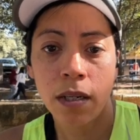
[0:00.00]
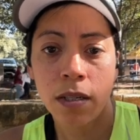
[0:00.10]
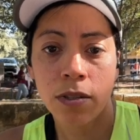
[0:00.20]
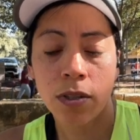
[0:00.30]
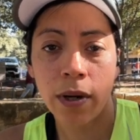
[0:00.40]

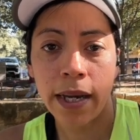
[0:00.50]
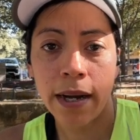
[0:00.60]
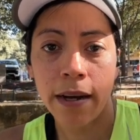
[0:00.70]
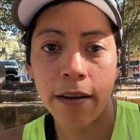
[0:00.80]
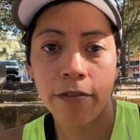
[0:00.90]
So I
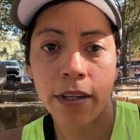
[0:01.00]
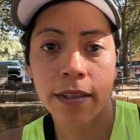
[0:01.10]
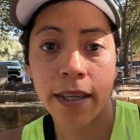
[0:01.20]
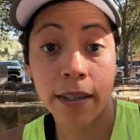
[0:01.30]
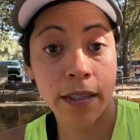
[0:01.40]
have
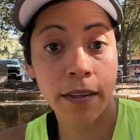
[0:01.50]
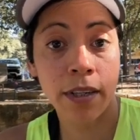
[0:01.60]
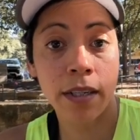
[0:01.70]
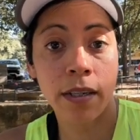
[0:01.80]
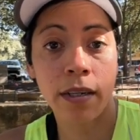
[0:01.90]

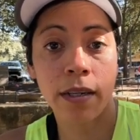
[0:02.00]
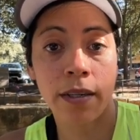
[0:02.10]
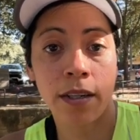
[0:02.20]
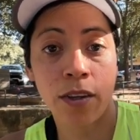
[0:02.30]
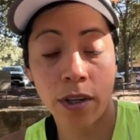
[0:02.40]
Thanksgiving and
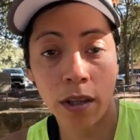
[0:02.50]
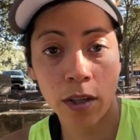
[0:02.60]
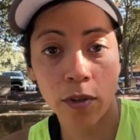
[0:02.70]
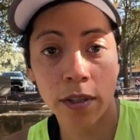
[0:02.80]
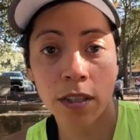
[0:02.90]
another long
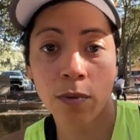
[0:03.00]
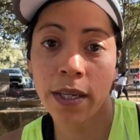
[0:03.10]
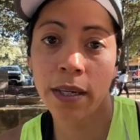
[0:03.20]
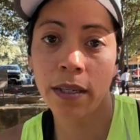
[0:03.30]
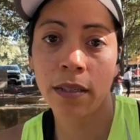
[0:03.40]
run this
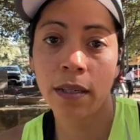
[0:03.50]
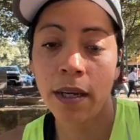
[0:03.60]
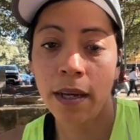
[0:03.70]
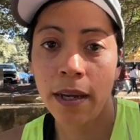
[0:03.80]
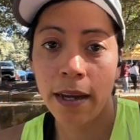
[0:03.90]
weekend,
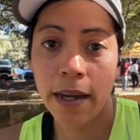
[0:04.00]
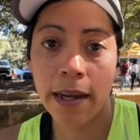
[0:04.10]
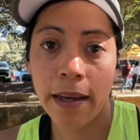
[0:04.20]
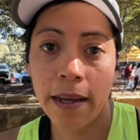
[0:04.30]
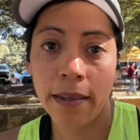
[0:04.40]

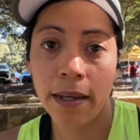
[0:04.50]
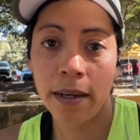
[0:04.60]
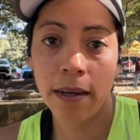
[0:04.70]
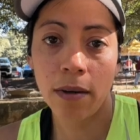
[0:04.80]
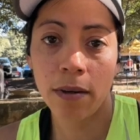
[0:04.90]
and then,
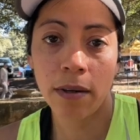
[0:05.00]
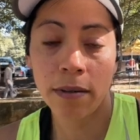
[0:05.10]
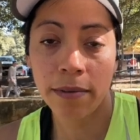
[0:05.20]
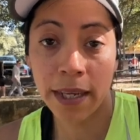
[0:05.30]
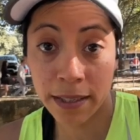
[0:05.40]
or
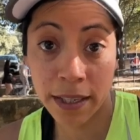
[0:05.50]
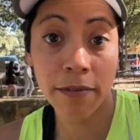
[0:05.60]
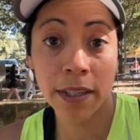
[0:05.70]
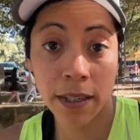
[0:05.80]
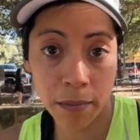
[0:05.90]

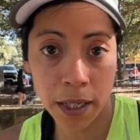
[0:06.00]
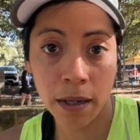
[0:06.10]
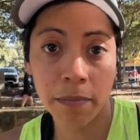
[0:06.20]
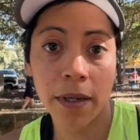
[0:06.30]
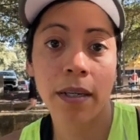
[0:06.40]
Thanksgiving coming
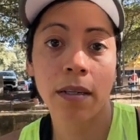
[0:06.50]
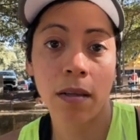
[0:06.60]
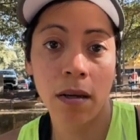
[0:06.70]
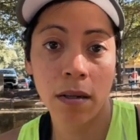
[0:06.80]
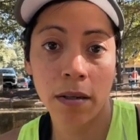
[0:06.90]
up, and then
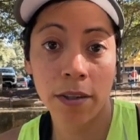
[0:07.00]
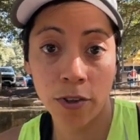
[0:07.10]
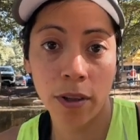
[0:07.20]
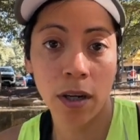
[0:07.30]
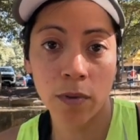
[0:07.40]
another
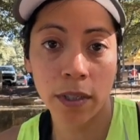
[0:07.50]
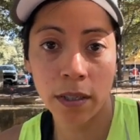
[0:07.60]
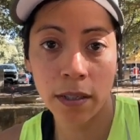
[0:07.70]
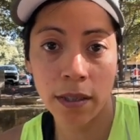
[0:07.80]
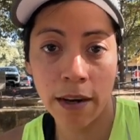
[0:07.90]
long run
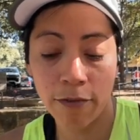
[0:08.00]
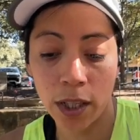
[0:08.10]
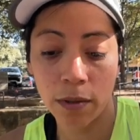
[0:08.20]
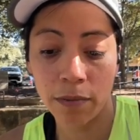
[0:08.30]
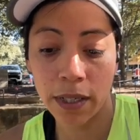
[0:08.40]
that
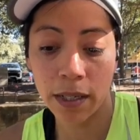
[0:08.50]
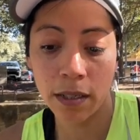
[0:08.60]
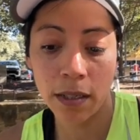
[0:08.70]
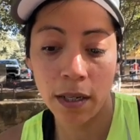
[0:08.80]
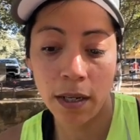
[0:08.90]
following weekend.
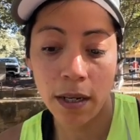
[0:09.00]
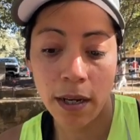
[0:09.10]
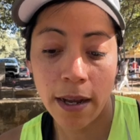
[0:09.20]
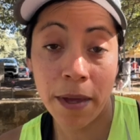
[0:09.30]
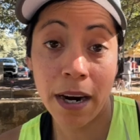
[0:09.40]

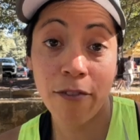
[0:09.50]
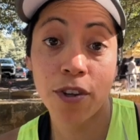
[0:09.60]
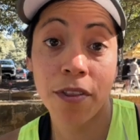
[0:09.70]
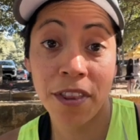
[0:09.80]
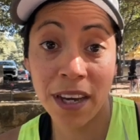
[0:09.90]
And then after
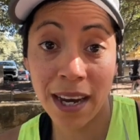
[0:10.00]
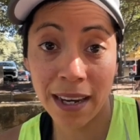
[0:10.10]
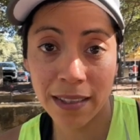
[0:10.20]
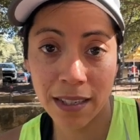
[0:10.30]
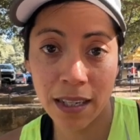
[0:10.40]

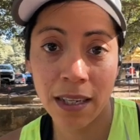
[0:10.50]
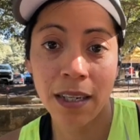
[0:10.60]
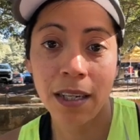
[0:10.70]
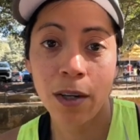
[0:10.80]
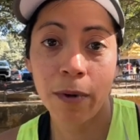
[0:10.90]
that,
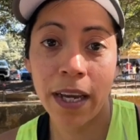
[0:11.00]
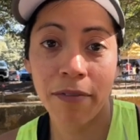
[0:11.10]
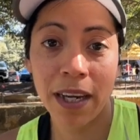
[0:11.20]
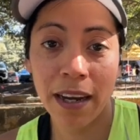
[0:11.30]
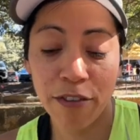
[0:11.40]
we have
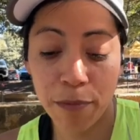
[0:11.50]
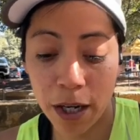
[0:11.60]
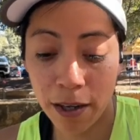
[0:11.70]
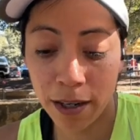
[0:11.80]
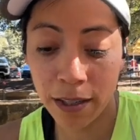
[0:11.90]
the half
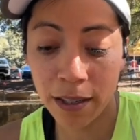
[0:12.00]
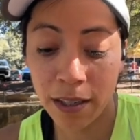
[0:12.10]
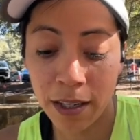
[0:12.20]
marathon,